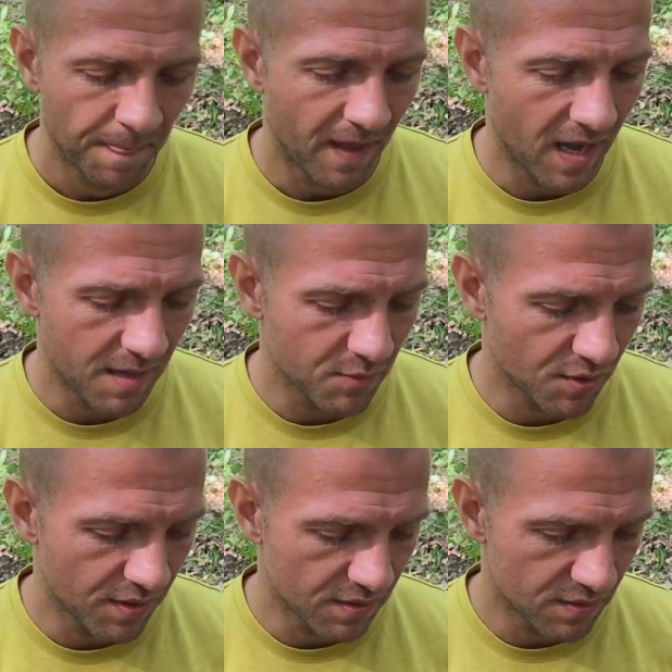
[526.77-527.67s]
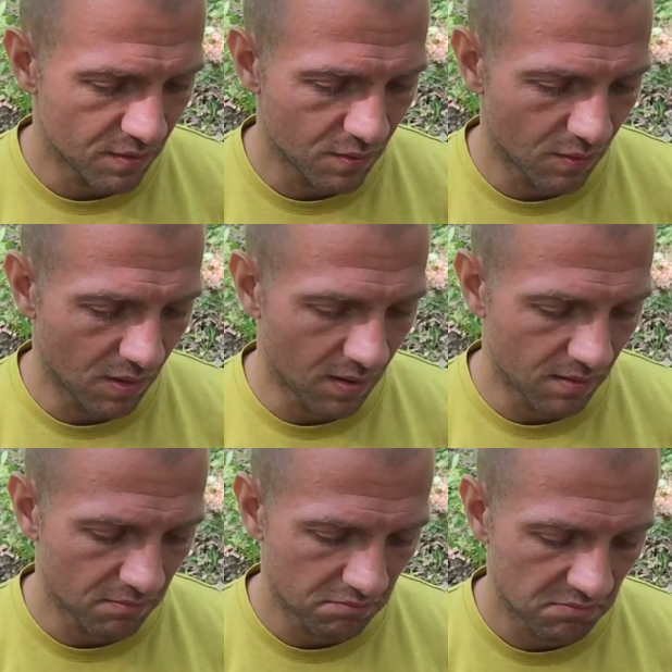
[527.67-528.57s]
I'm going
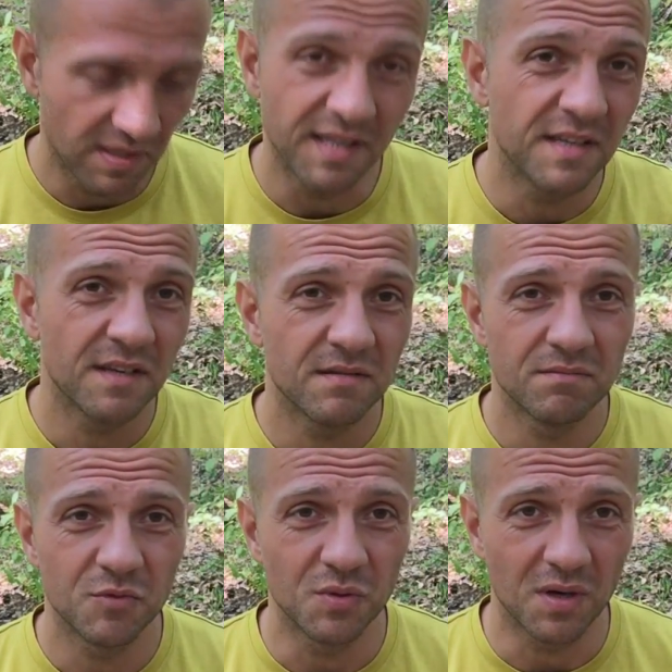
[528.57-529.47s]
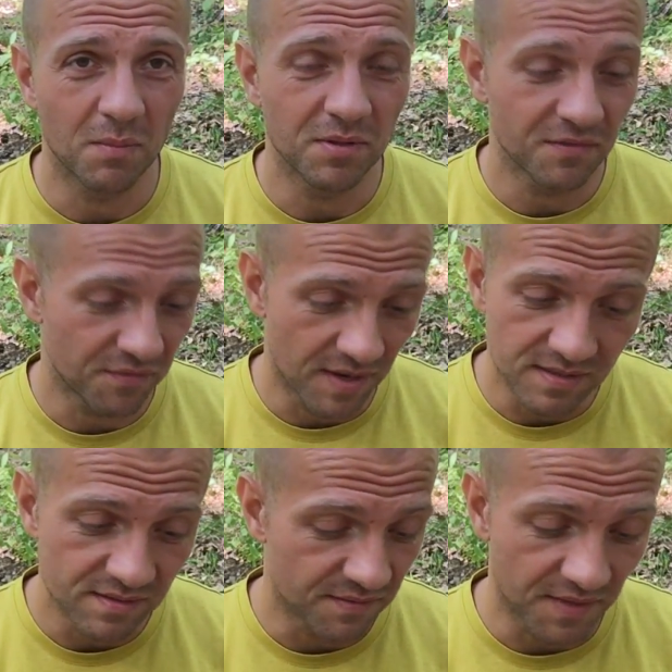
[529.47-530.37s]
to lend it to a couple of
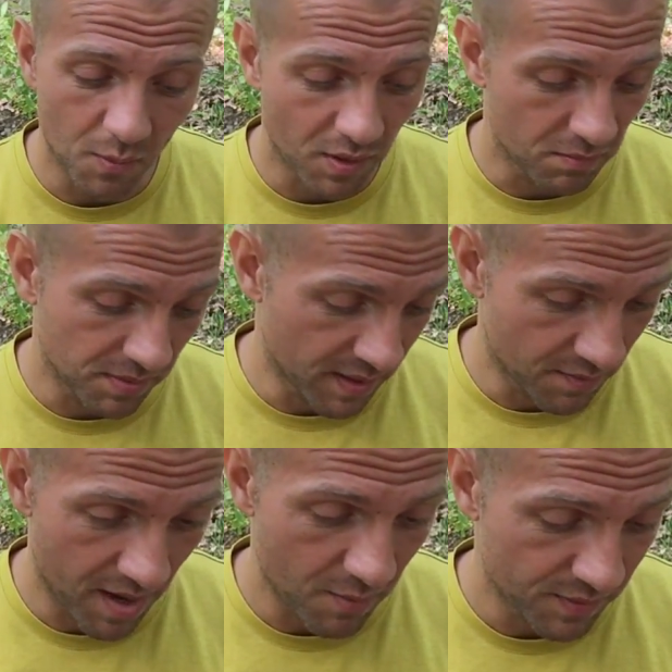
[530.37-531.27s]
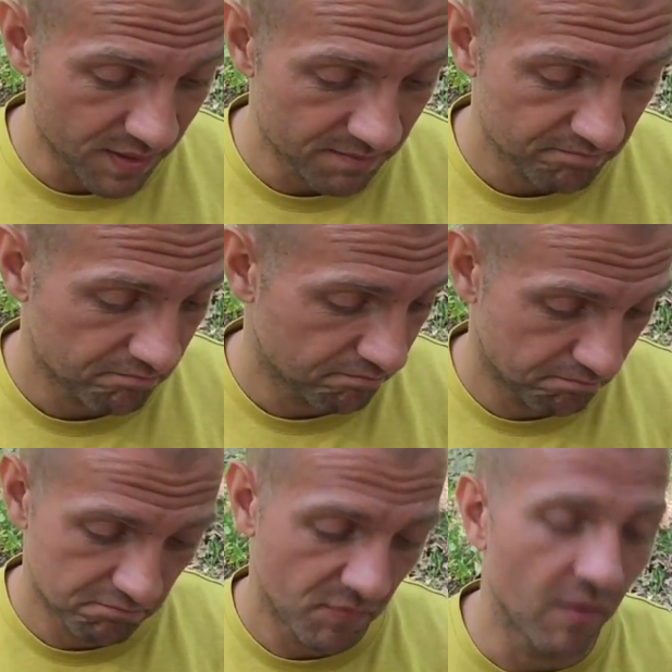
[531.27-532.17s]
friends if they want to play around with it.
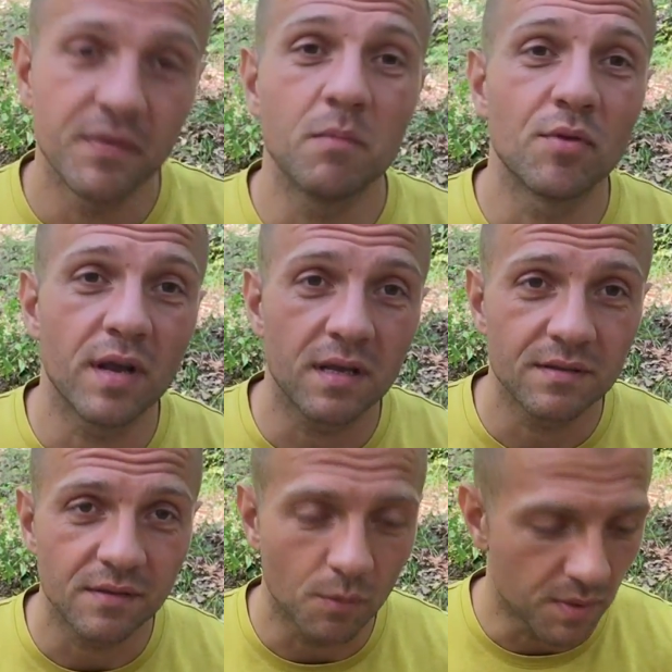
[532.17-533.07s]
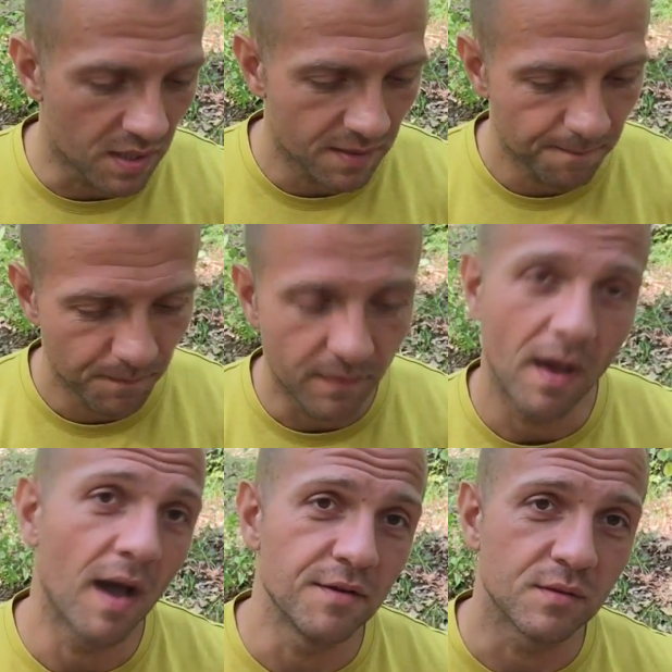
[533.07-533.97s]
If they break it, so be it.
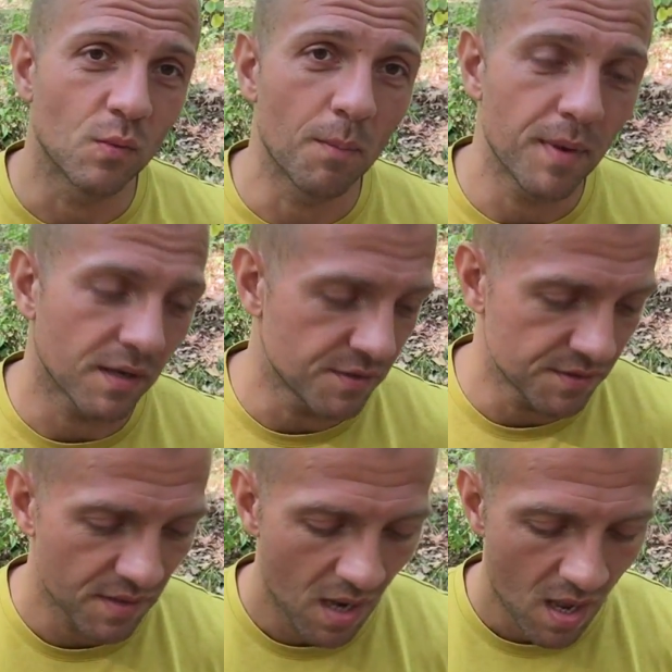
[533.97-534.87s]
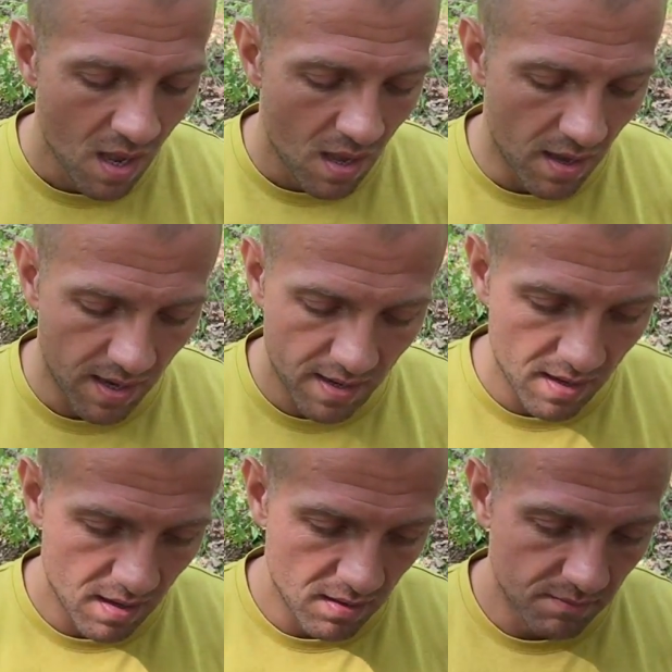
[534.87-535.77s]
I just want pictures. And
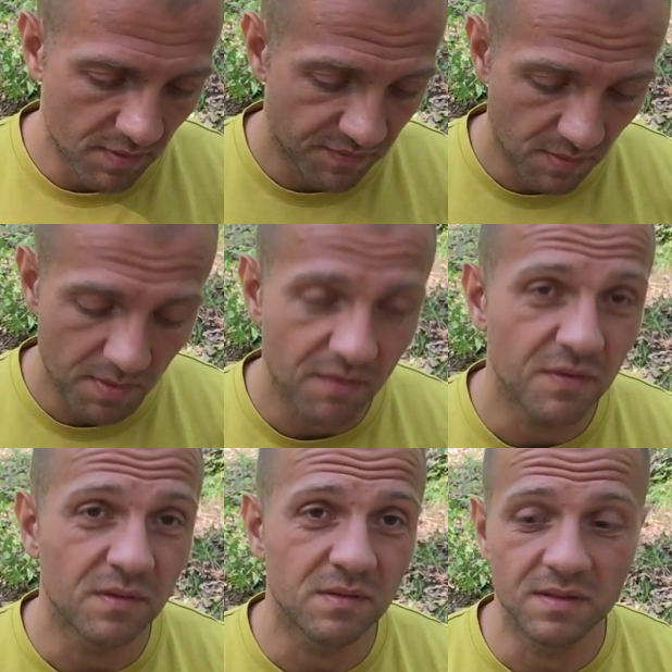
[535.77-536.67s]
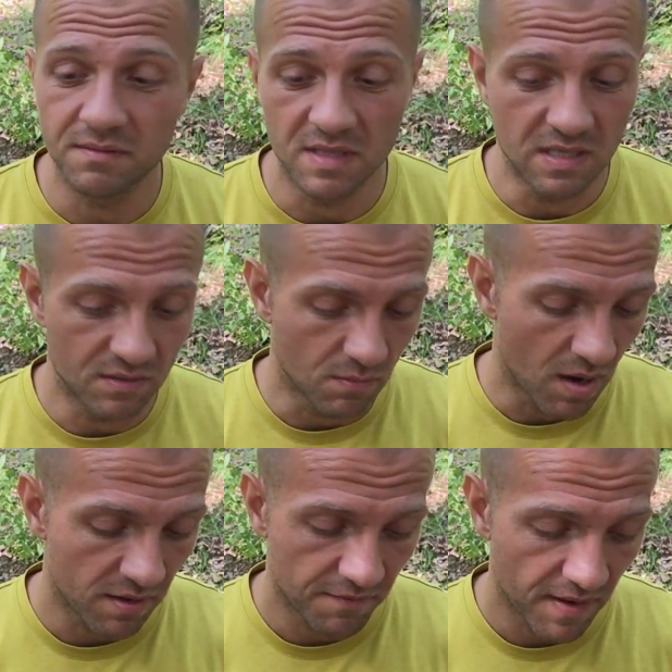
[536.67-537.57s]
if somebody feels the need to
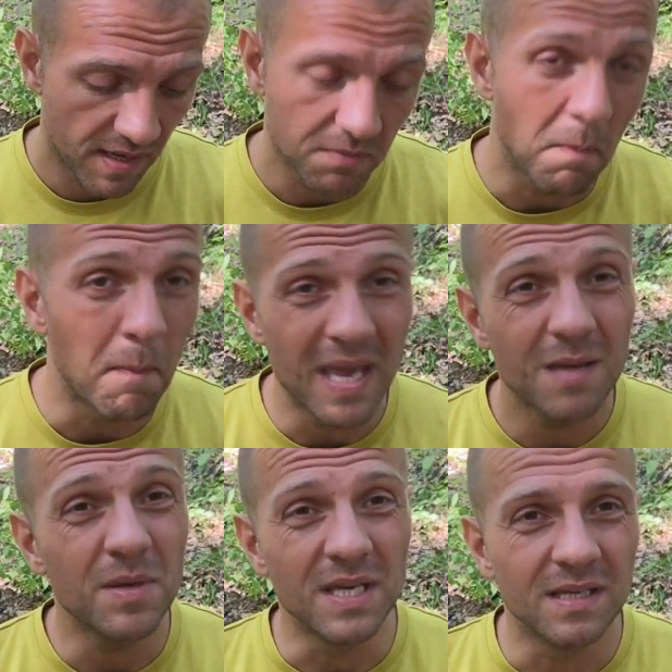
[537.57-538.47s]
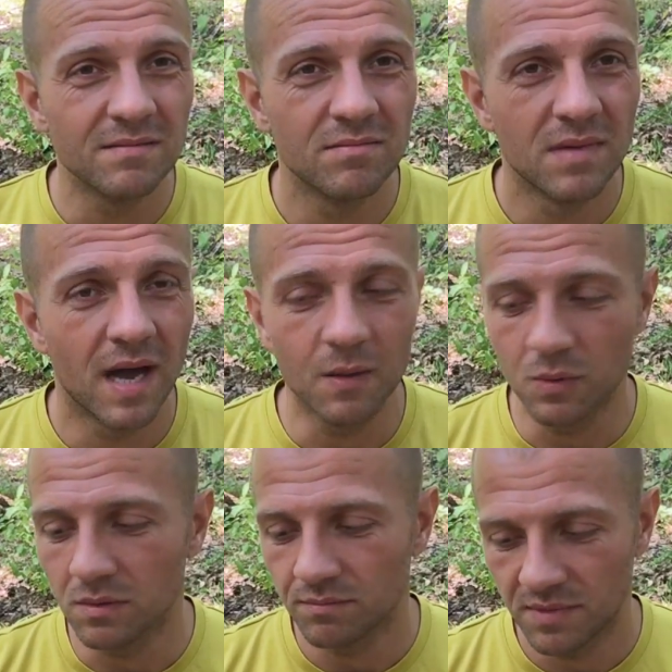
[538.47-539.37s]
modify it, maybe I
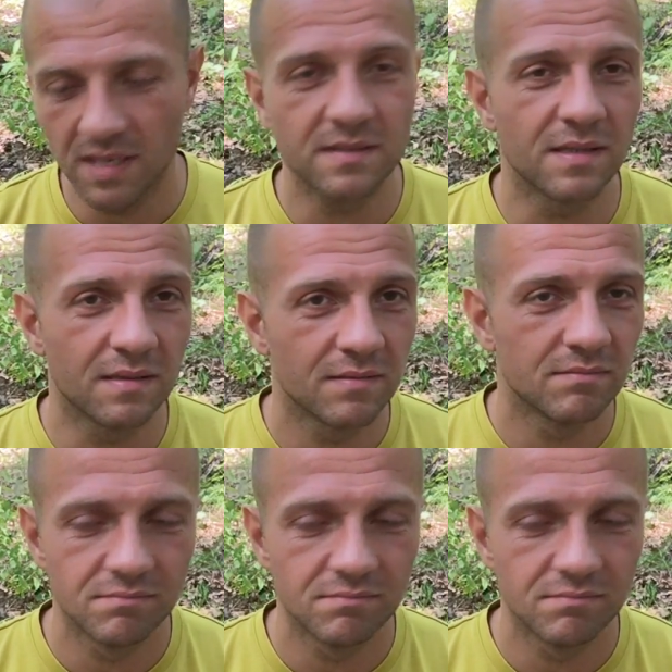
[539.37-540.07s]
will test it